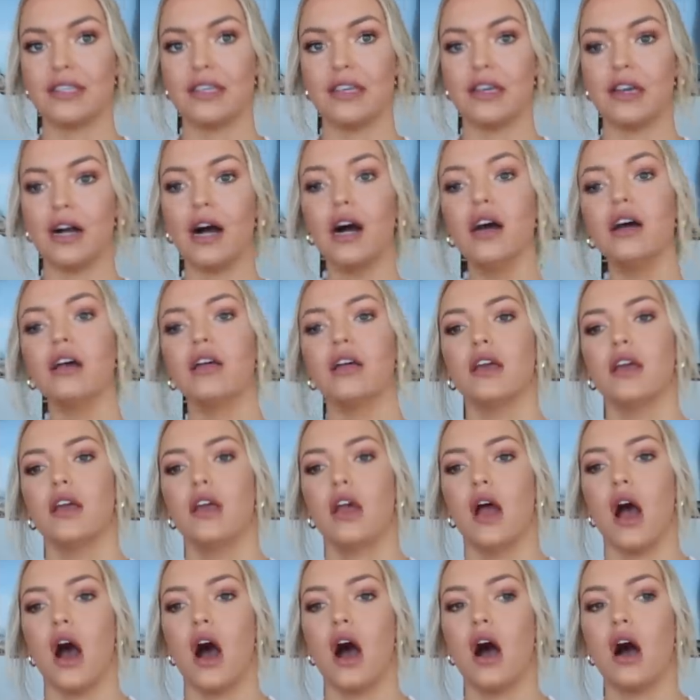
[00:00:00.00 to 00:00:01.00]
here
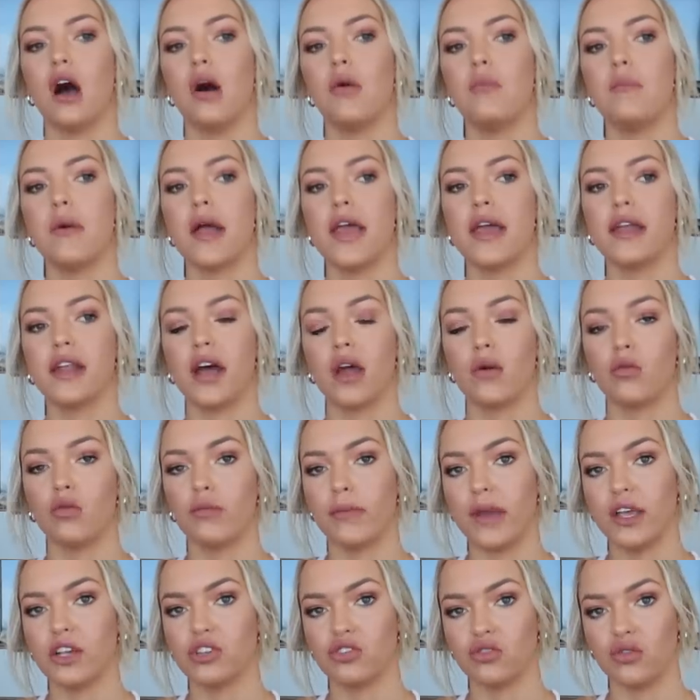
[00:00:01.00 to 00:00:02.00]
and I
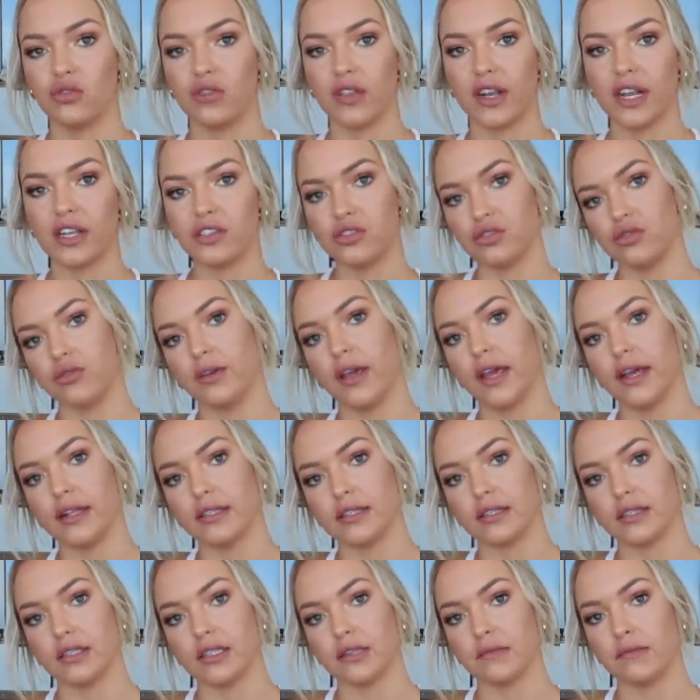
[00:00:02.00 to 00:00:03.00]
will make sure that I do
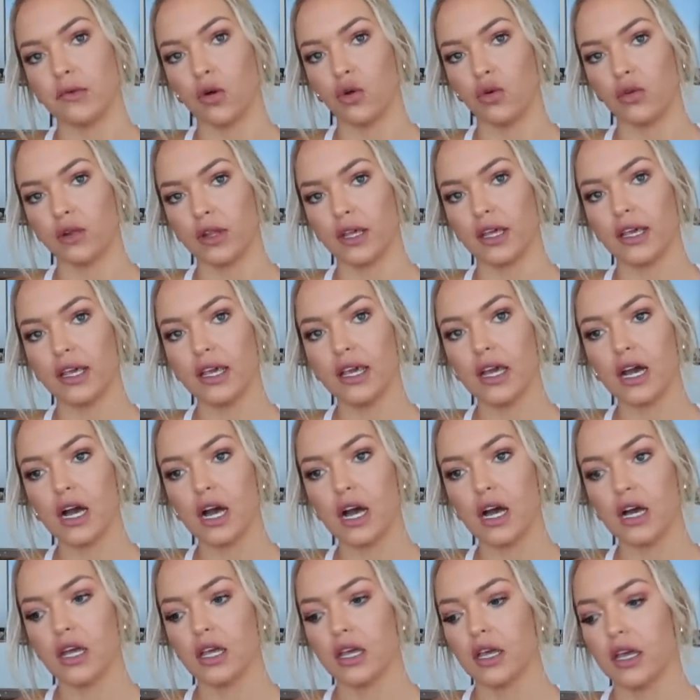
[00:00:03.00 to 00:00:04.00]
answer them on
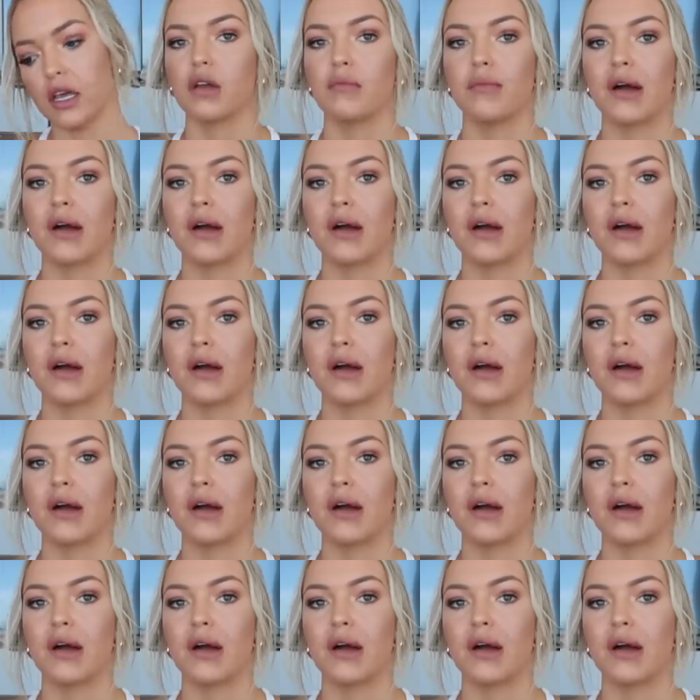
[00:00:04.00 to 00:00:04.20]
here.